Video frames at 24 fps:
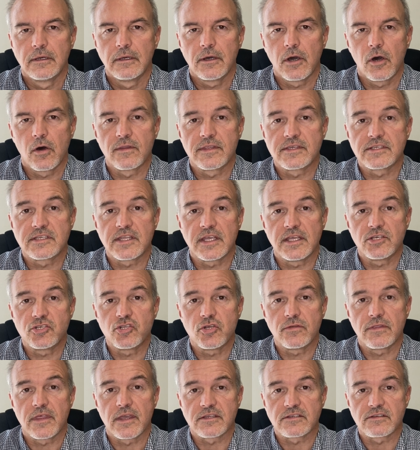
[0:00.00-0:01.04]
On this day in
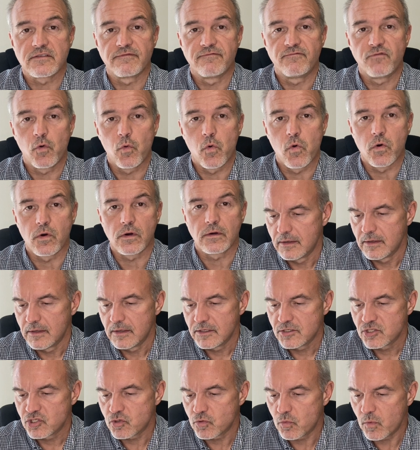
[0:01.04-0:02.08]
2004,
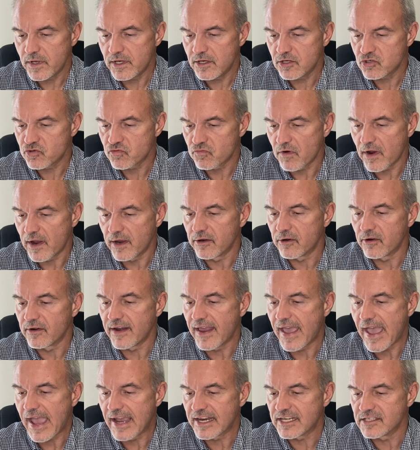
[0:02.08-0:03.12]
Swedish writer and
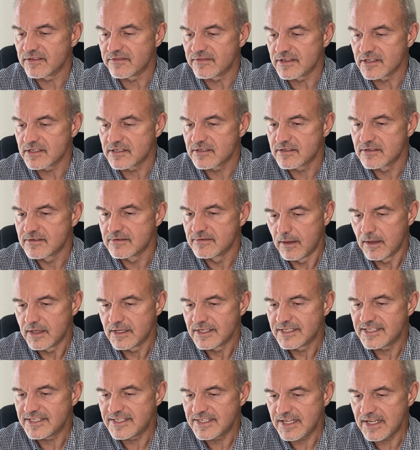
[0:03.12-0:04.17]
activist
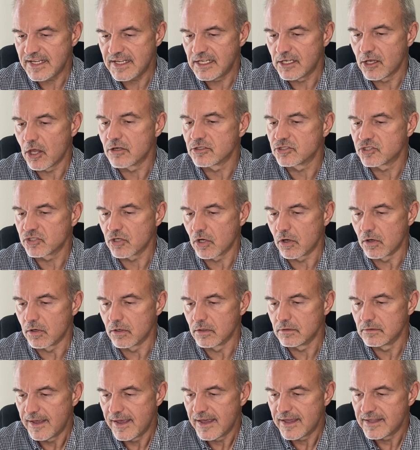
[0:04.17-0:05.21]
Stieg Larsson
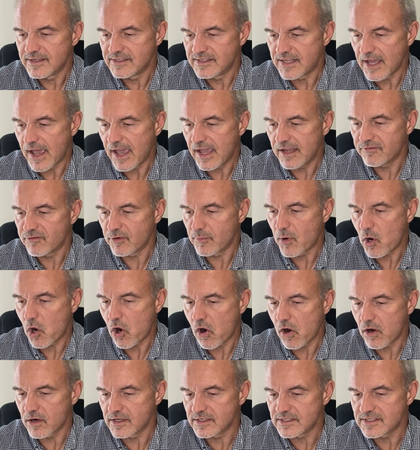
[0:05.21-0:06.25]
died from a
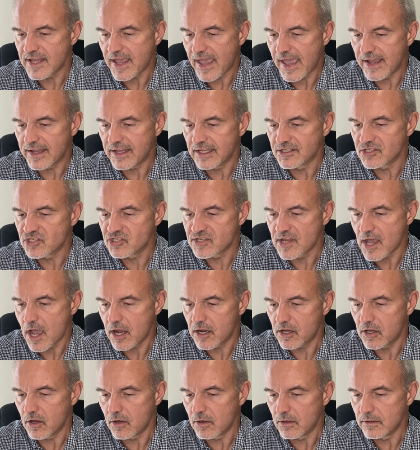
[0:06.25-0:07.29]
heart attack in
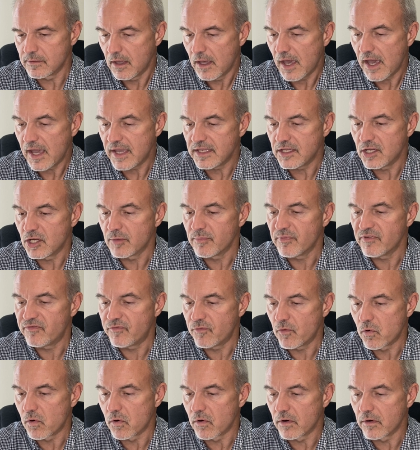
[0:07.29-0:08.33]
Stockholm. A year
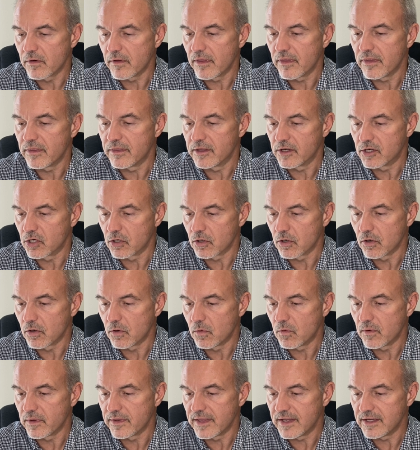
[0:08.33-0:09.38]
before, The Girl
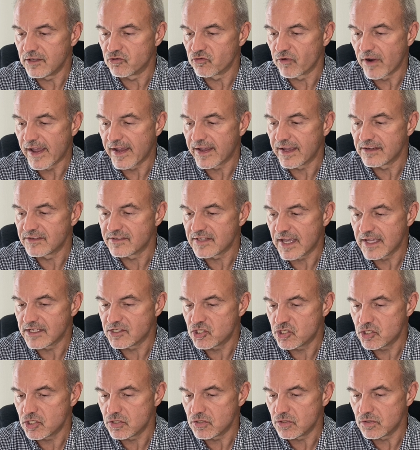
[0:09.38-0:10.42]
with a Dragon
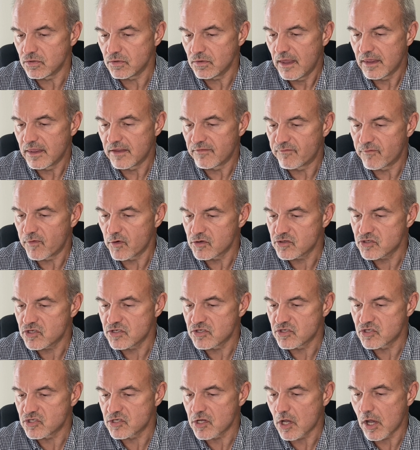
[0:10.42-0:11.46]
Tattoo, the first
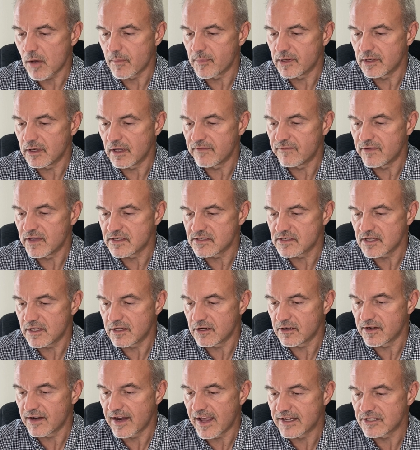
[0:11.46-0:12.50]
installment of his
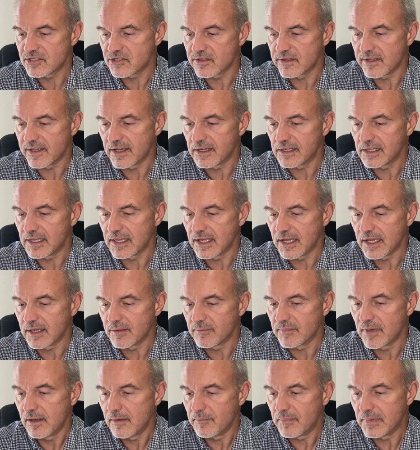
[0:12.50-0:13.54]
internationally
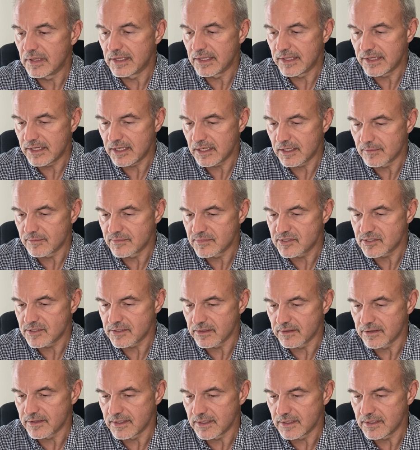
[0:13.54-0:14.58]
acclaimed Millennium
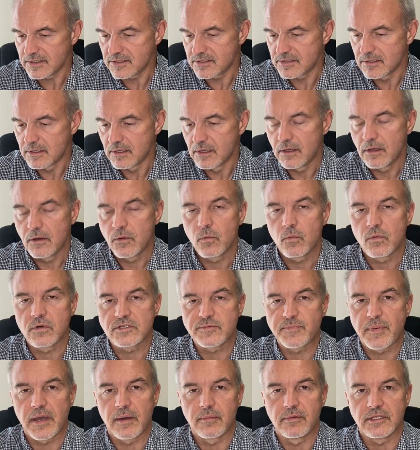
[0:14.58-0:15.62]
series, was
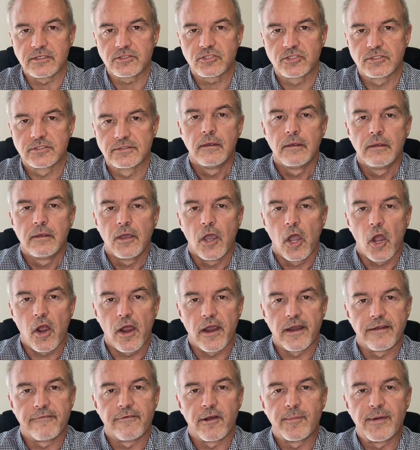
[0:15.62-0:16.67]
published. All
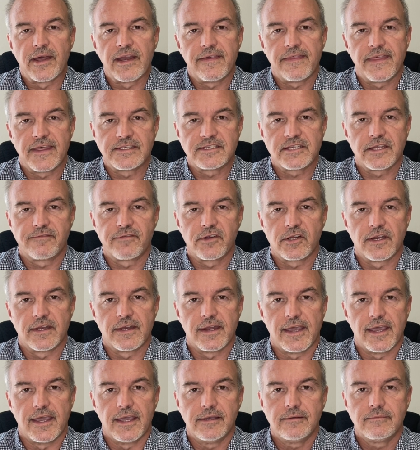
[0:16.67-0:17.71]
right, everybody, that's it for
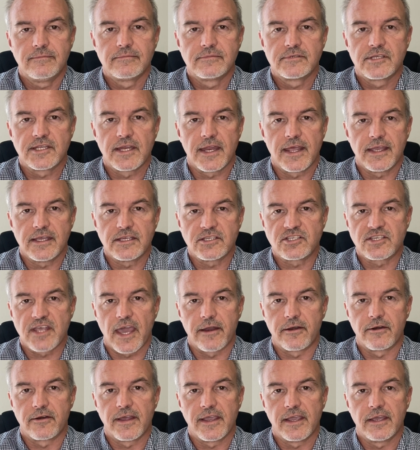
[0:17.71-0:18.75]
today. Today is
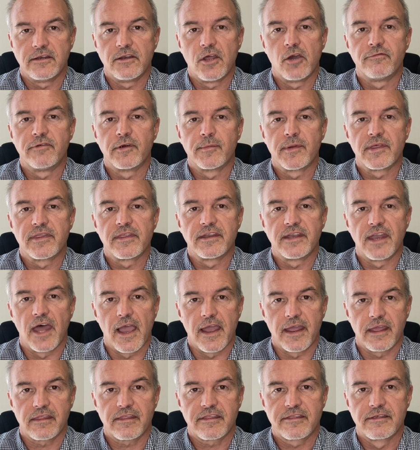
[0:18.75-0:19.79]
Saturday, November the
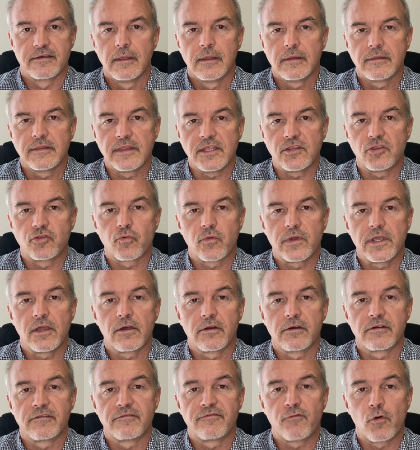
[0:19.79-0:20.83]
9th, the
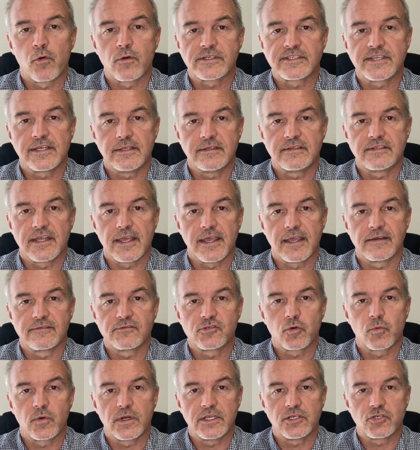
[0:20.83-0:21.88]
314th day of
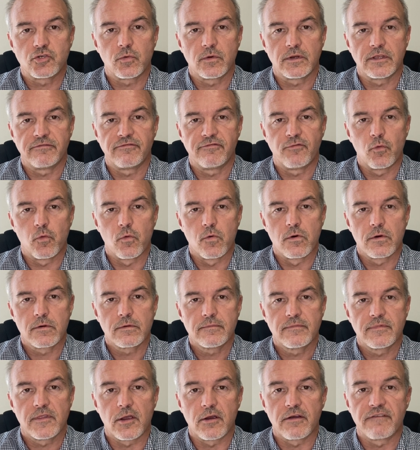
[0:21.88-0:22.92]
2024.
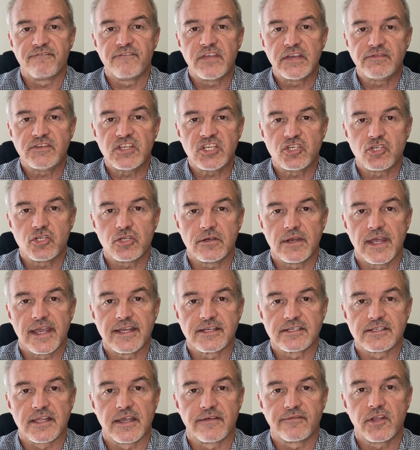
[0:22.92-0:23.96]
There are 52
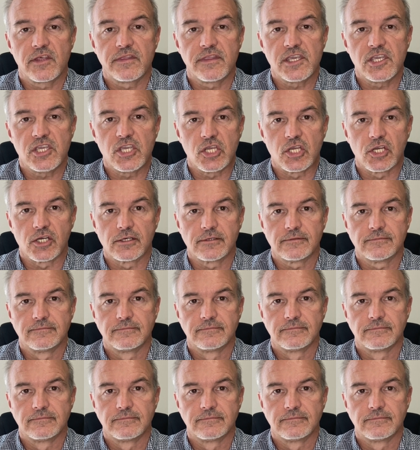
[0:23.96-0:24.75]
days left of the year.